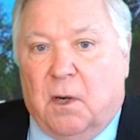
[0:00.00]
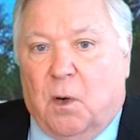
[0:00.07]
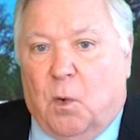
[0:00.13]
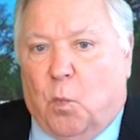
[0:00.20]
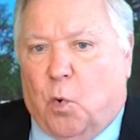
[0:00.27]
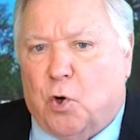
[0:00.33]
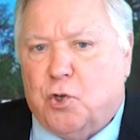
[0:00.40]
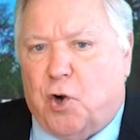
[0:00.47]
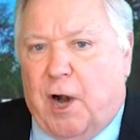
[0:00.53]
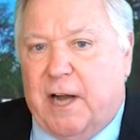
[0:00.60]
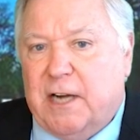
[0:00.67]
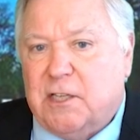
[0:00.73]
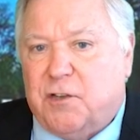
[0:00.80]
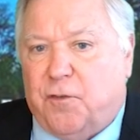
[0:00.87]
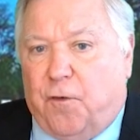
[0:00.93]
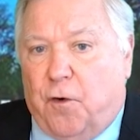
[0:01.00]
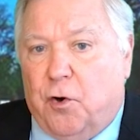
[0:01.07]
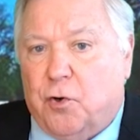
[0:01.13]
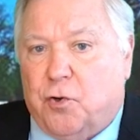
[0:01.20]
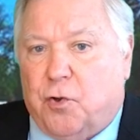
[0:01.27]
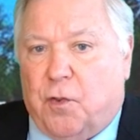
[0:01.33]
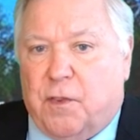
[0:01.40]
were
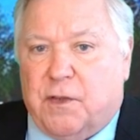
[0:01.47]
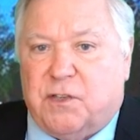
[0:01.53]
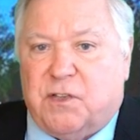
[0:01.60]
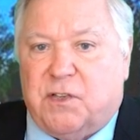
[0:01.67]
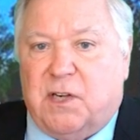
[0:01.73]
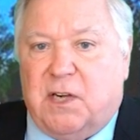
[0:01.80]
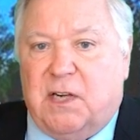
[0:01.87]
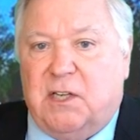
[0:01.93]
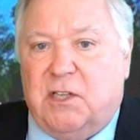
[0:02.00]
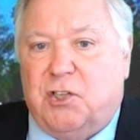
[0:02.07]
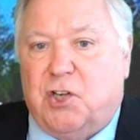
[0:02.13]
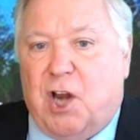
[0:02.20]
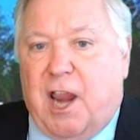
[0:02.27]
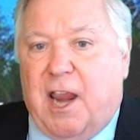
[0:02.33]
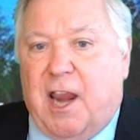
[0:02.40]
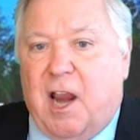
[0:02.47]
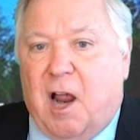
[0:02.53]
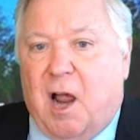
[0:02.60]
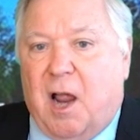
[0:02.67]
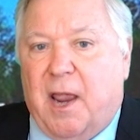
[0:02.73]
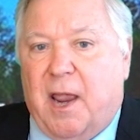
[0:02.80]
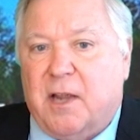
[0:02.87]
transferred to the
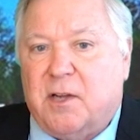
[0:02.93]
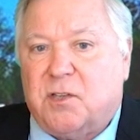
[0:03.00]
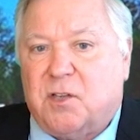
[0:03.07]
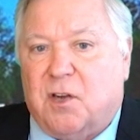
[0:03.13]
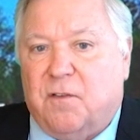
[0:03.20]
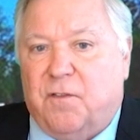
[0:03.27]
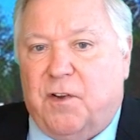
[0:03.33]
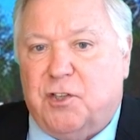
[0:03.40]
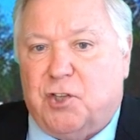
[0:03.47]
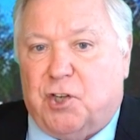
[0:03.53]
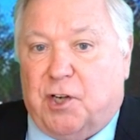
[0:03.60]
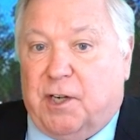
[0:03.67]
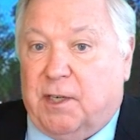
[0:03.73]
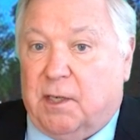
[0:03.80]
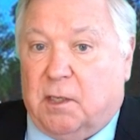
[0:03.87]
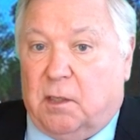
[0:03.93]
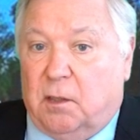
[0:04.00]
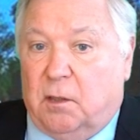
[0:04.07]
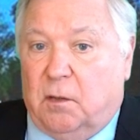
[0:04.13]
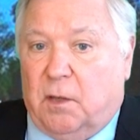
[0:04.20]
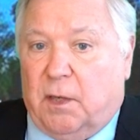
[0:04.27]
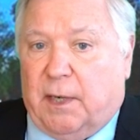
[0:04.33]
CJIS division,
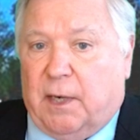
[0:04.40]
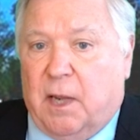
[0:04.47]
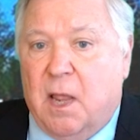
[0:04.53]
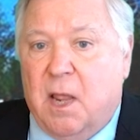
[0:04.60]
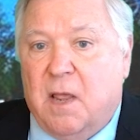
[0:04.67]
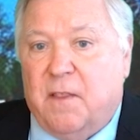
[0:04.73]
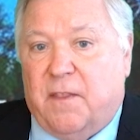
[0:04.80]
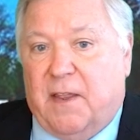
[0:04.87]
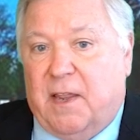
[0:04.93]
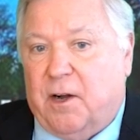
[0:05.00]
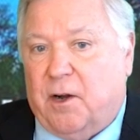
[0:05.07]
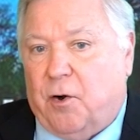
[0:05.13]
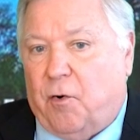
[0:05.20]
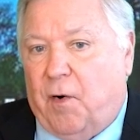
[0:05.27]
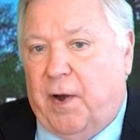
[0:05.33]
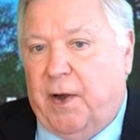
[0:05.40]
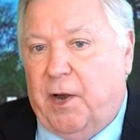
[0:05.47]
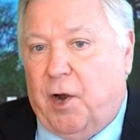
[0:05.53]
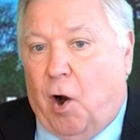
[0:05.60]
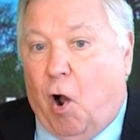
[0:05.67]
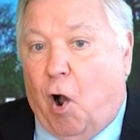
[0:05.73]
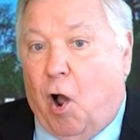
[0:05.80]
including the
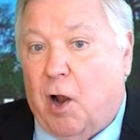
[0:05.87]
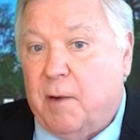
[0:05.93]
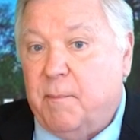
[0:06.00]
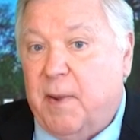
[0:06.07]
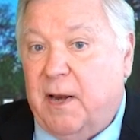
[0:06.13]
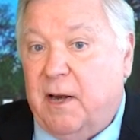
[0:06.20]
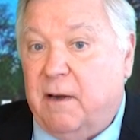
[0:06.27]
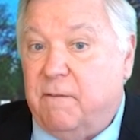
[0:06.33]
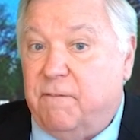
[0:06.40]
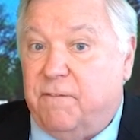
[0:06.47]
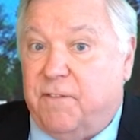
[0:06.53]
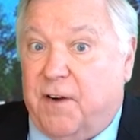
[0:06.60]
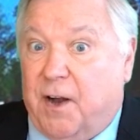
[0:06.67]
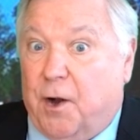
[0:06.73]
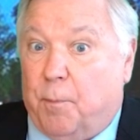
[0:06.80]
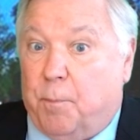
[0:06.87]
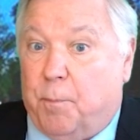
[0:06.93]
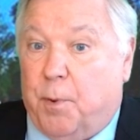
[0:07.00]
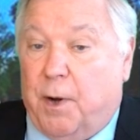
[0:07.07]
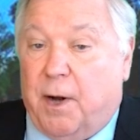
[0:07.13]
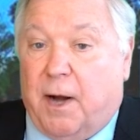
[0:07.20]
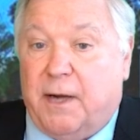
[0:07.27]
Integrated Automated
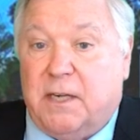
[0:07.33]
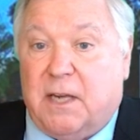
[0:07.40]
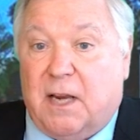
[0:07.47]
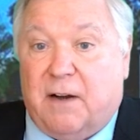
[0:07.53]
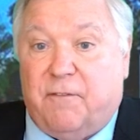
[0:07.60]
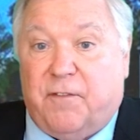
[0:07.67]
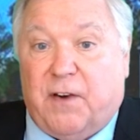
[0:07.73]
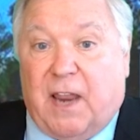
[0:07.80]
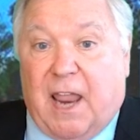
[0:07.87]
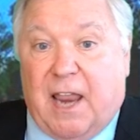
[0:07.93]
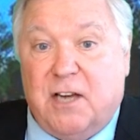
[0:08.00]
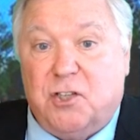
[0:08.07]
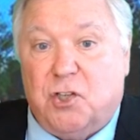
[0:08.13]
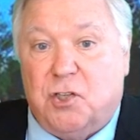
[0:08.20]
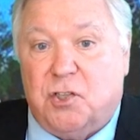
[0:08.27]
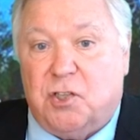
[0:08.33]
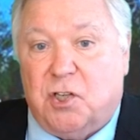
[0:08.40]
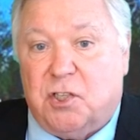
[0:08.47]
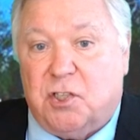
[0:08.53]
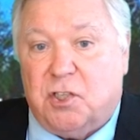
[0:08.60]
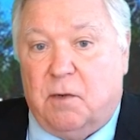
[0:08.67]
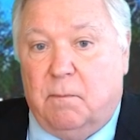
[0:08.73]
Fingerprint Identification
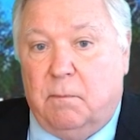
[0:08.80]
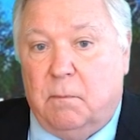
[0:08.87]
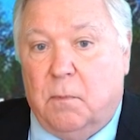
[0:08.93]
System,